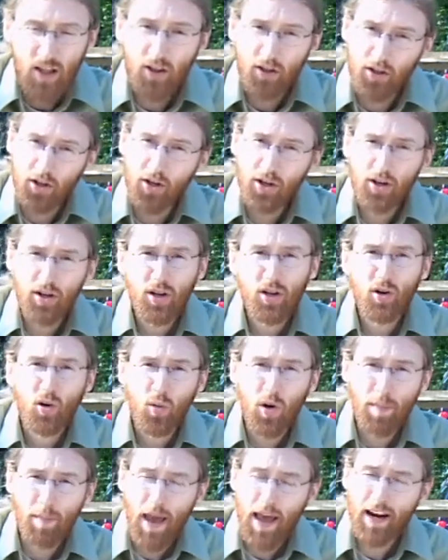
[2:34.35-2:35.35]
Third,
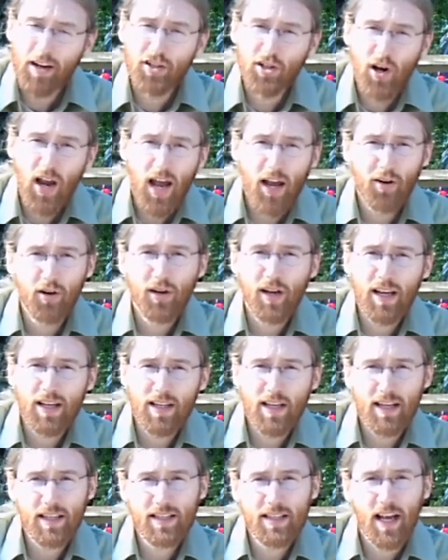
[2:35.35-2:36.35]
we manage or aggregate
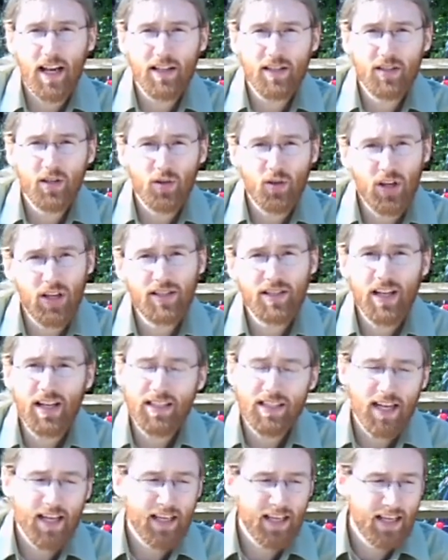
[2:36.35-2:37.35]
data sets. So things
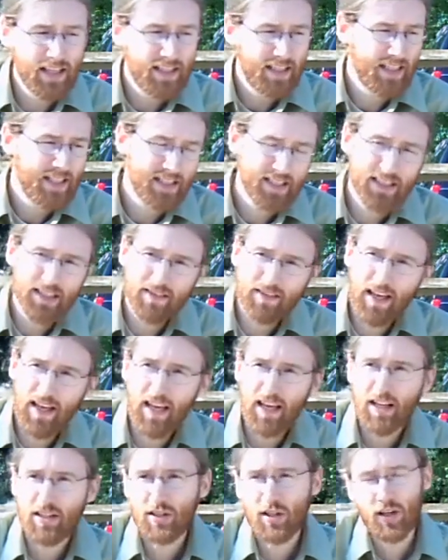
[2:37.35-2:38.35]
like taking TNC
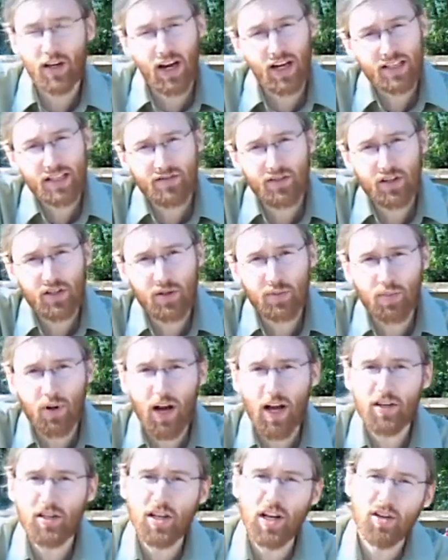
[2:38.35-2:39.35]
lands or conservation
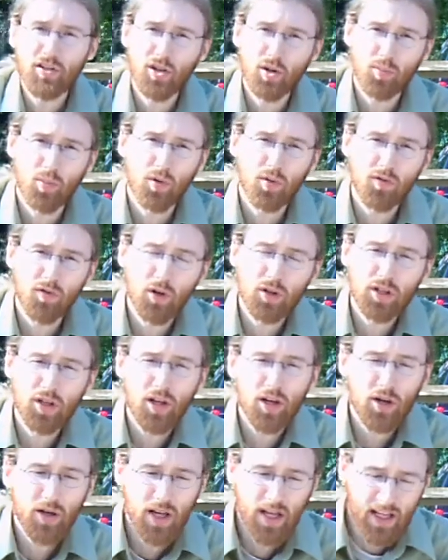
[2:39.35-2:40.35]
projects or
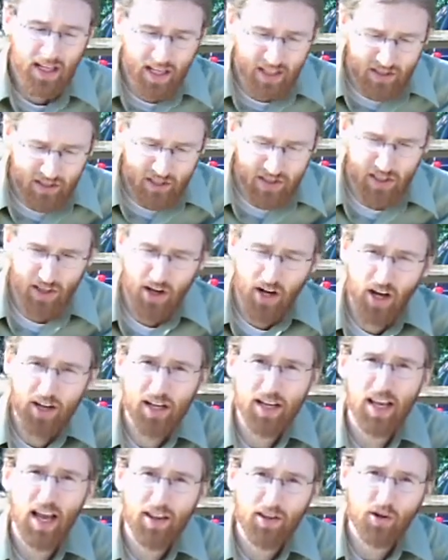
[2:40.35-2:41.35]
portfolio and stitching it all
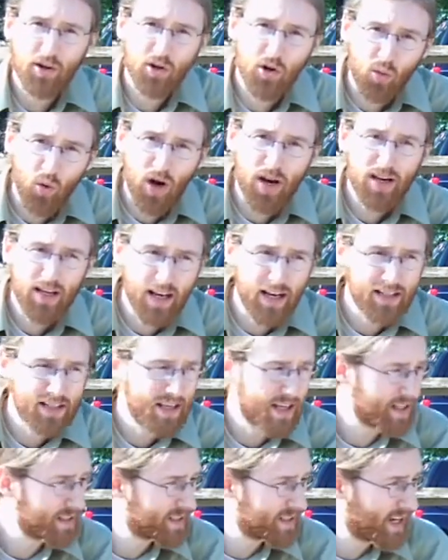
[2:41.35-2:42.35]
together into one data
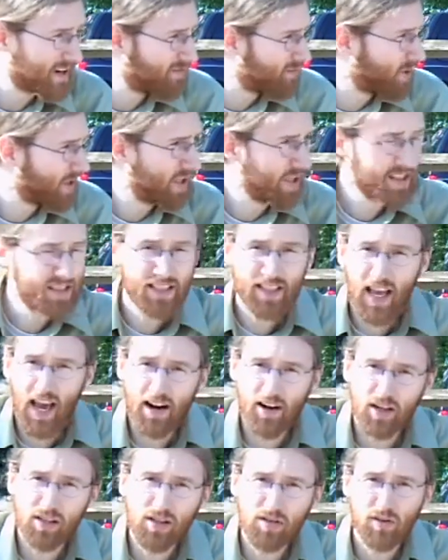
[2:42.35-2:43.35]
set instead of being
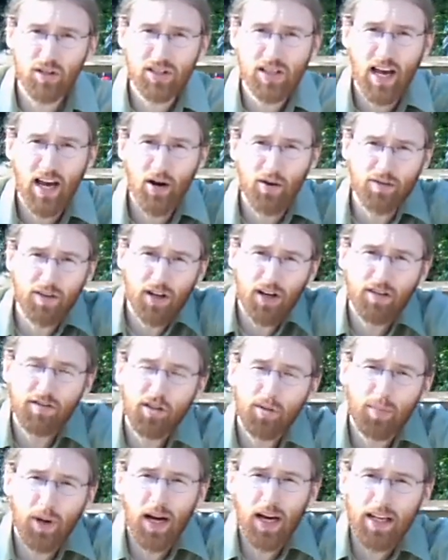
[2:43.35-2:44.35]
scattered all over town like our
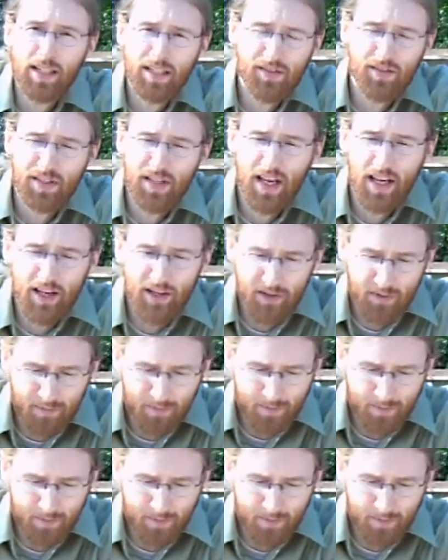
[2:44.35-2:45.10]
little piles of sand.